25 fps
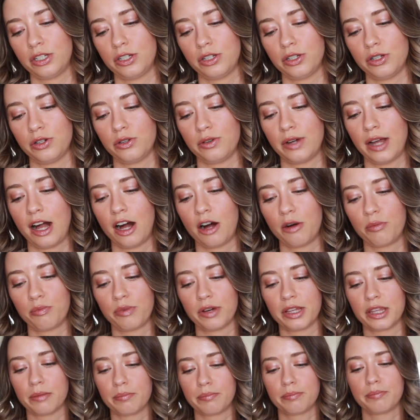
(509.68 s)
to help
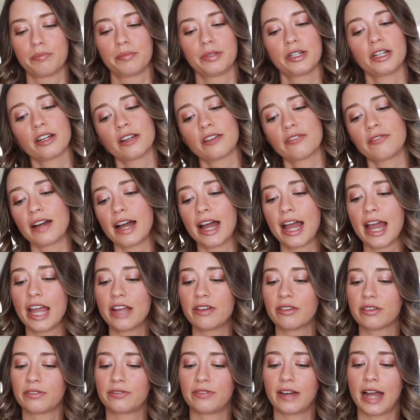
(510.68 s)
with
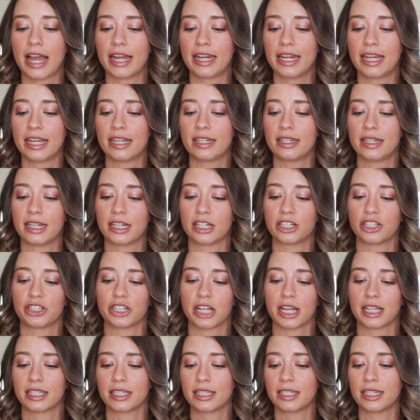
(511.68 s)
purifying, refining,
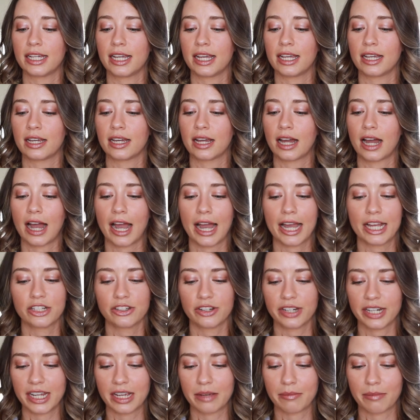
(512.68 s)
decongesting,
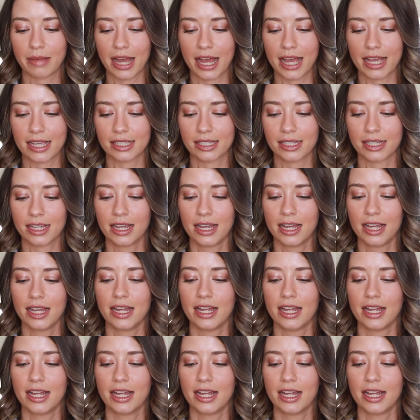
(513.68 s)
hydrating mask.